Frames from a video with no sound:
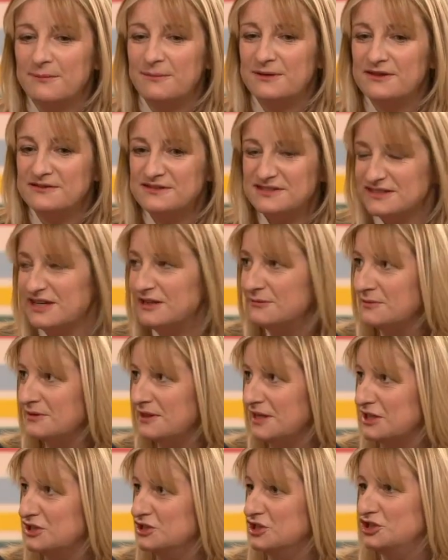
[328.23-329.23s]
But there are some
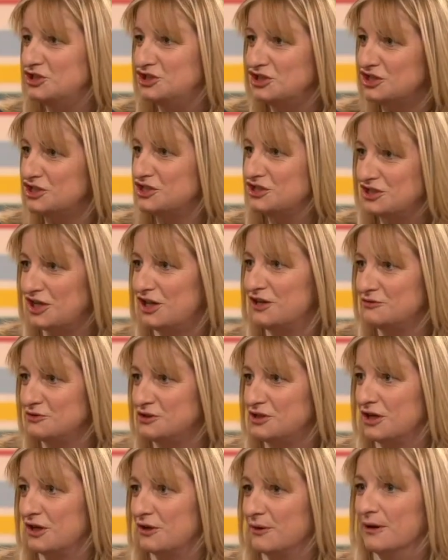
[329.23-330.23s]
things you just don't
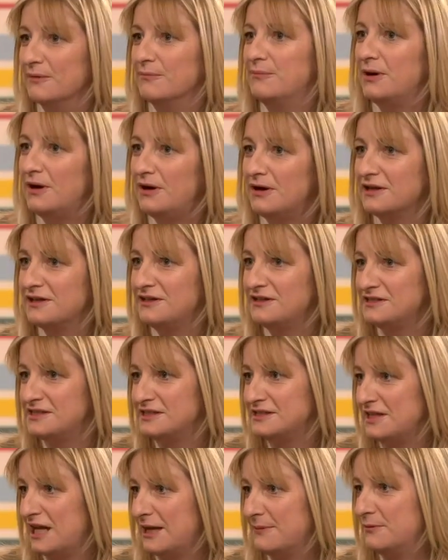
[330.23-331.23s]
do, and parking in a
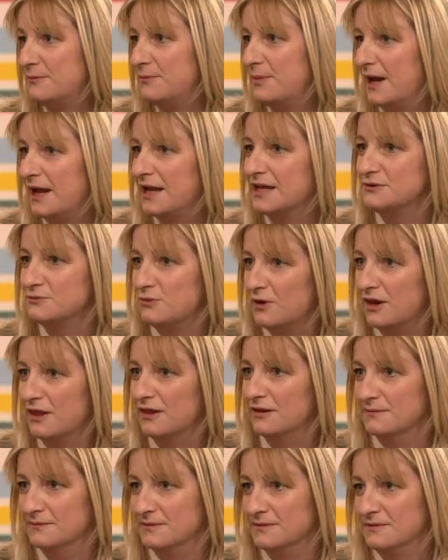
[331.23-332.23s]
disabled bay is one of them.